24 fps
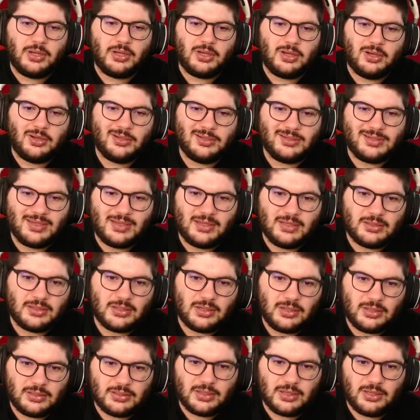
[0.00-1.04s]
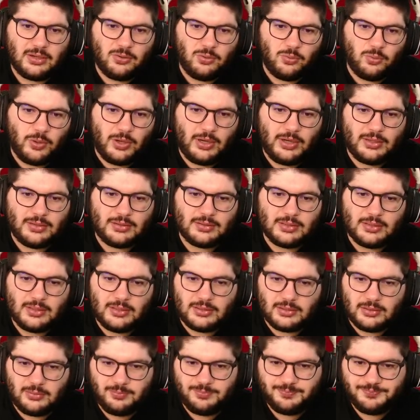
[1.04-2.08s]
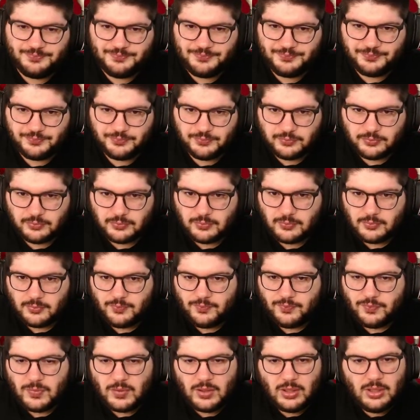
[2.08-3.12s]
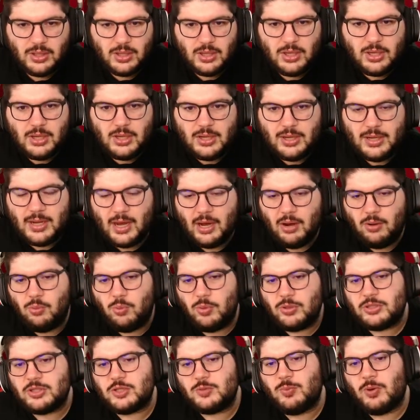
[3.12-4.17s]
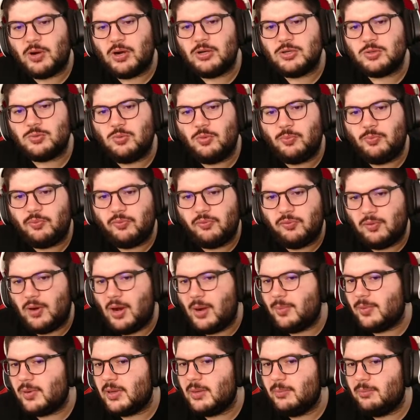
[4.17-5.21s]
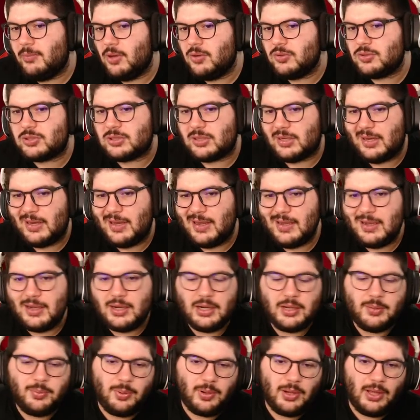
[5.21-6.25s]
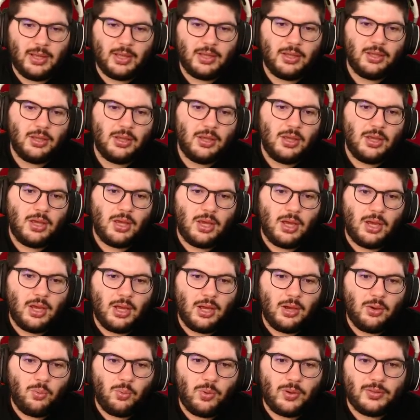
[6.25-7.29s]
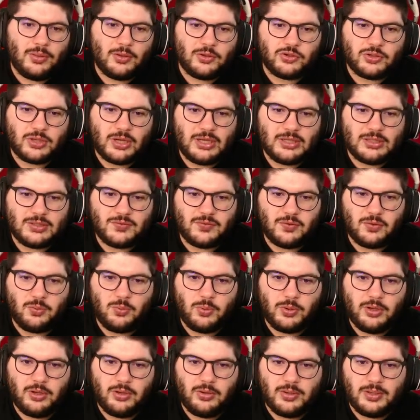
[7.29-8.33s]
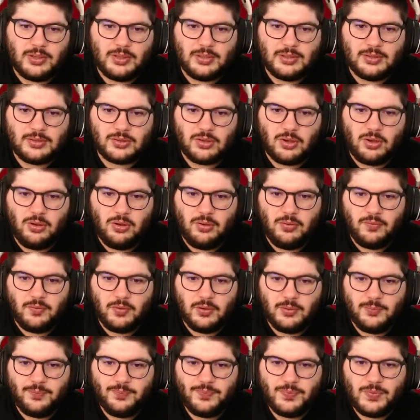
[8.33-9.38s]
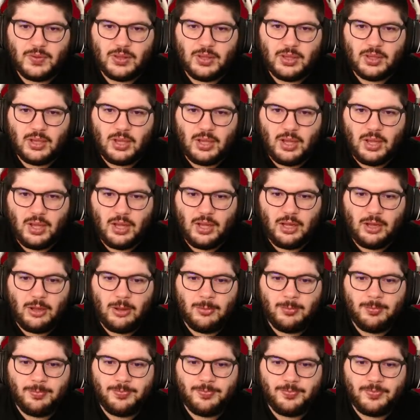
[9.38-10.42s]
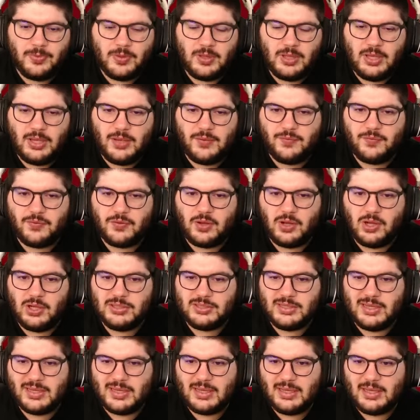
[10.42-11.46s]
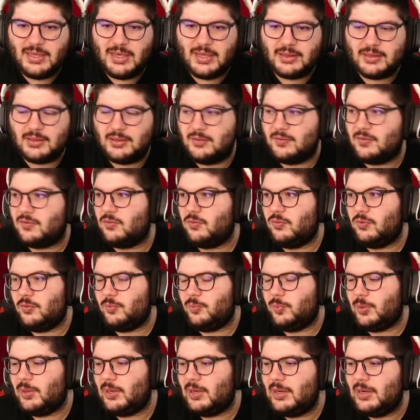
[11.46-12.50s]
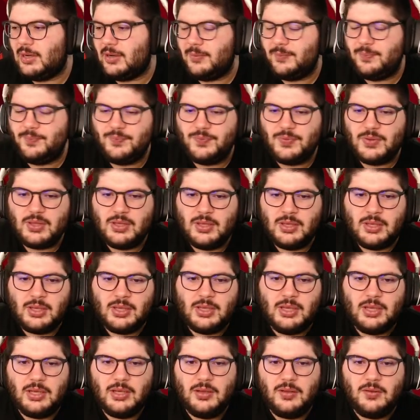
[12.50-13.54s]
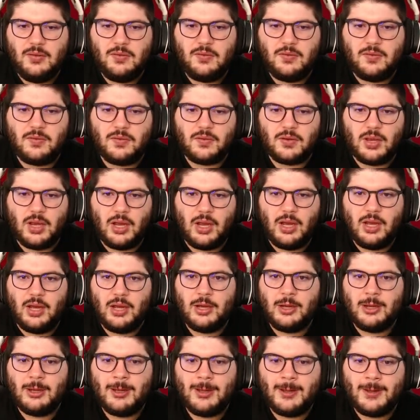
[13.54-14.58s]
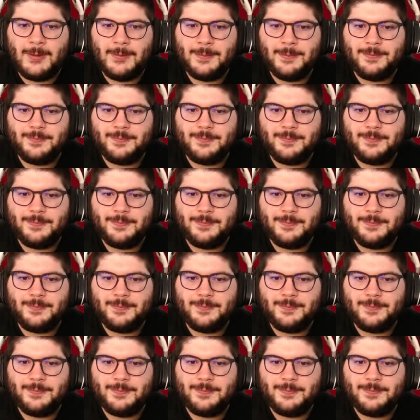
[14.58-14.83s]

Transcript: Conte's title-winning season. Now, what Spurs will probably most likely play when the transfer window is over, if Conte can get this sort of player, is they